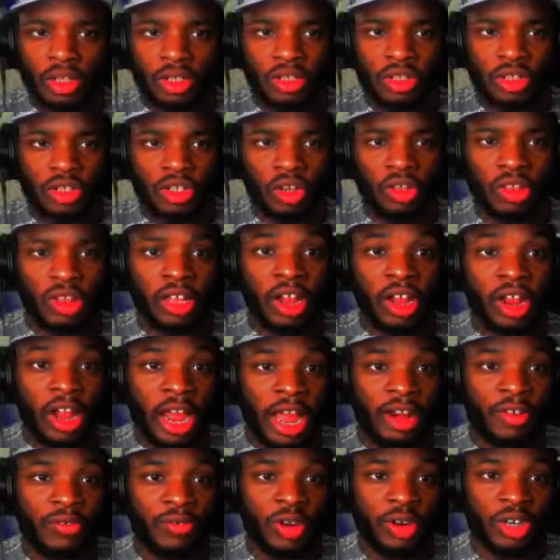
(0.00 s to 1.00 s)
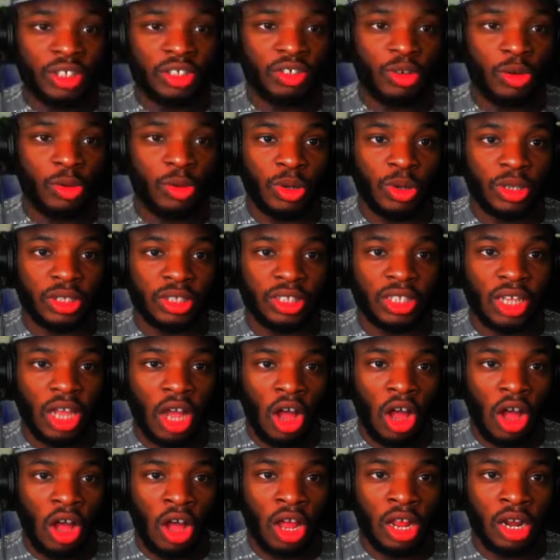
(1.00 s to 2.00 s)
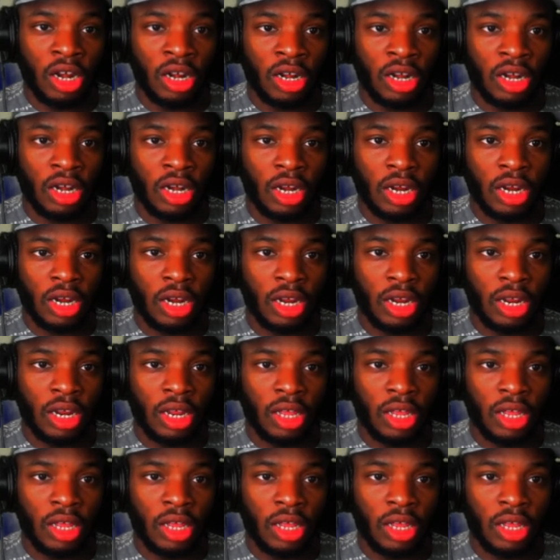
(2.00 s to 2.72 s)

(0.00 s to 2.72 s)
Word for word: So their anniversary was in